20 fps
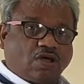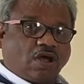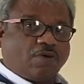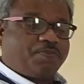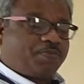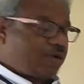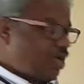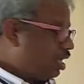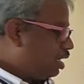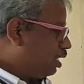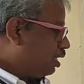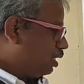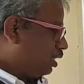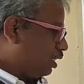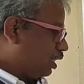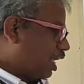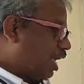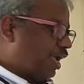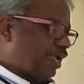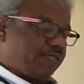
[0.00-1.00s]
of a
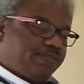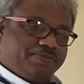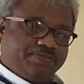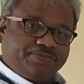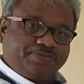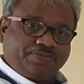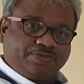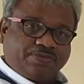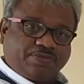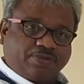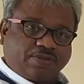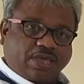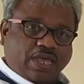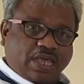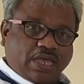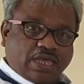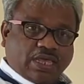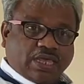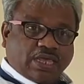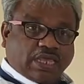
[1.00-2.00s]
line.
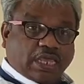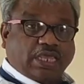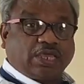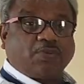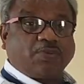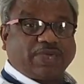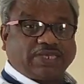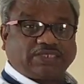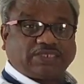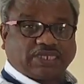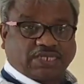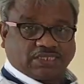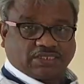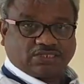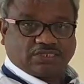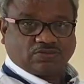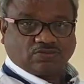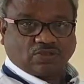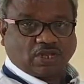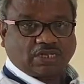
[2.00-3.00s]
Okay,
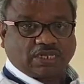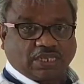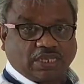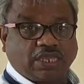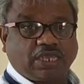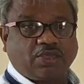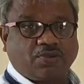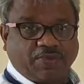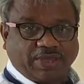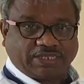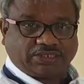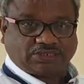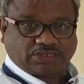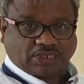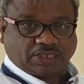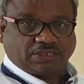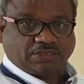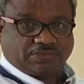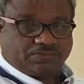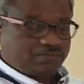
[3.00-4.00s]
equations, not a
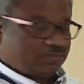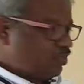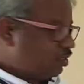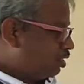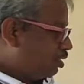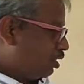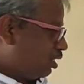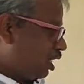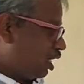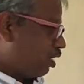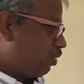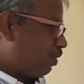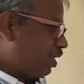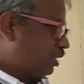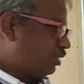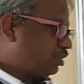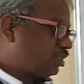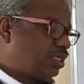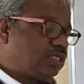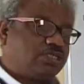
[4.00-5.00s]
equation.
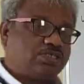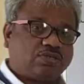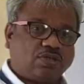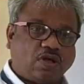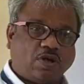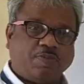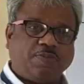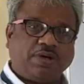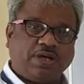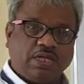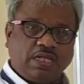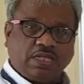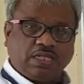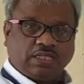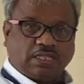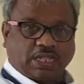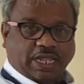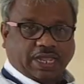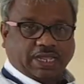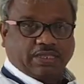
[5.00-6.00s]
Equations of a
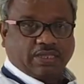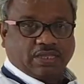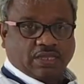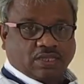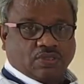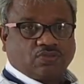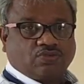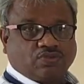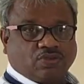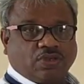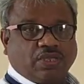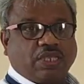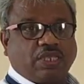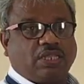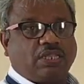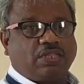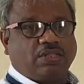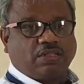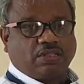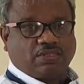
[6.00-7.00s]
line. So
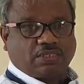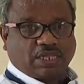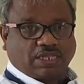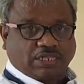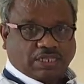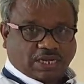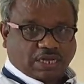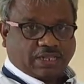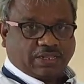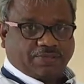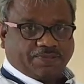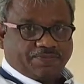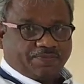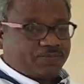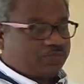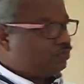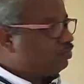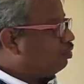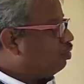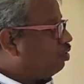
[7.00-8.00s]
in general,
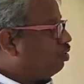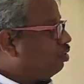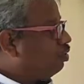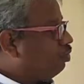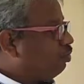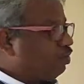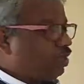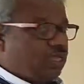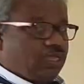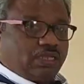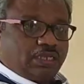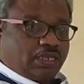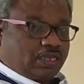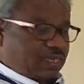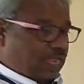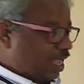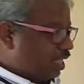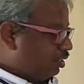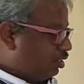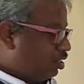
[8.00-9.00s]
so it
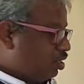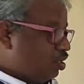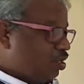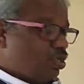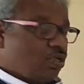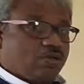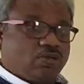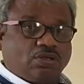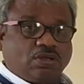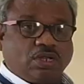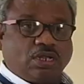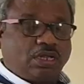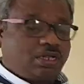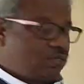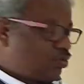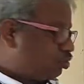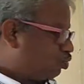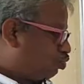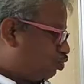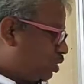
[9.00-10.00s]
has
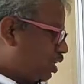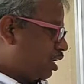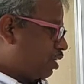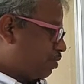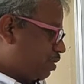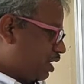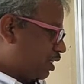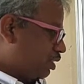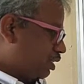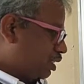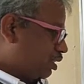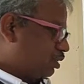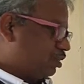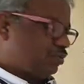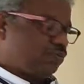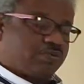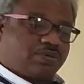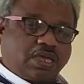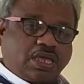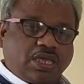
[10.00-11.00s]
two equations.
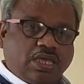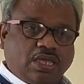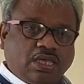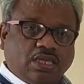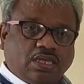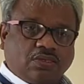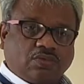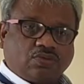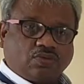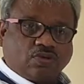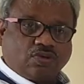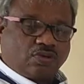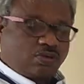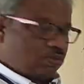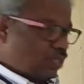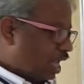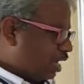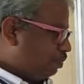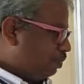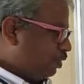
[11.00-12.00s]
Okay, so
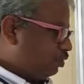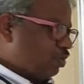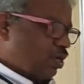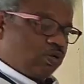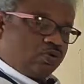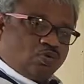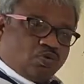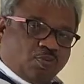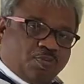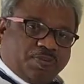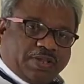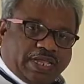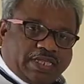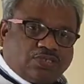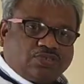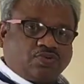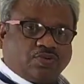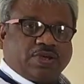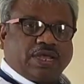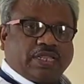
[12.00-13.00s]
that is what two
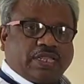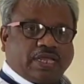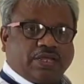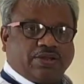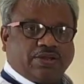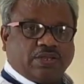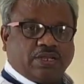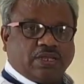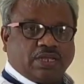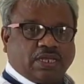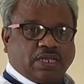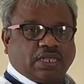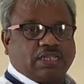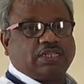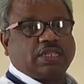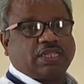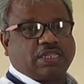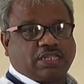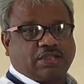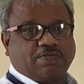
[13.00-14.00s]
planes together is
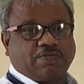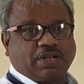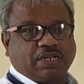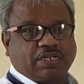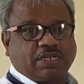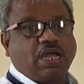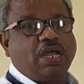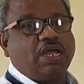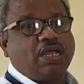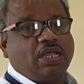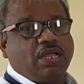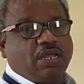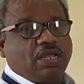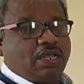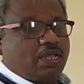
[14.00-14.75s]
nothing but the